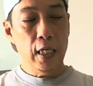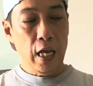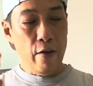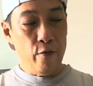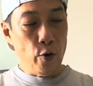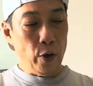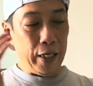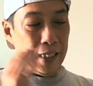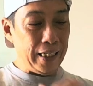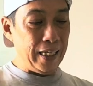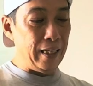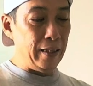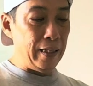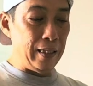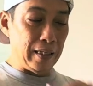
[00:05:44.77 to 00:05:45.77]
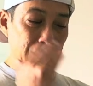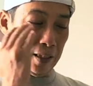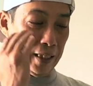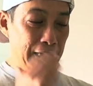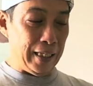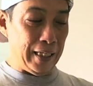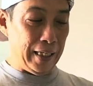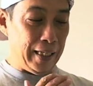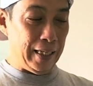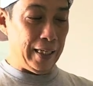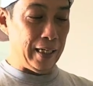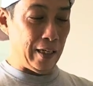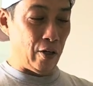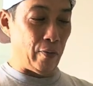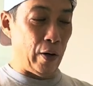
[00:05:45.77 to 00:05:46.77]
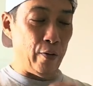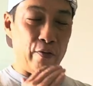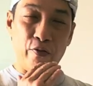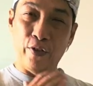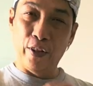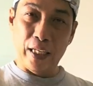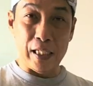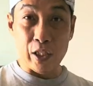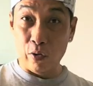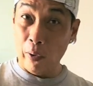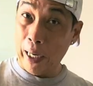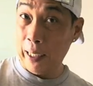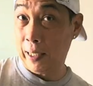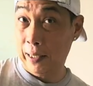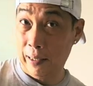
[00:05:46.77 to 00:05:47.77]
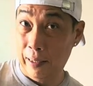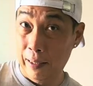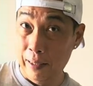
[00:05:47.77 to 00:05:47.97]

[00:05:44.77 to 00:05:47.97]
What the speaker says: If you hit it correct with this racket,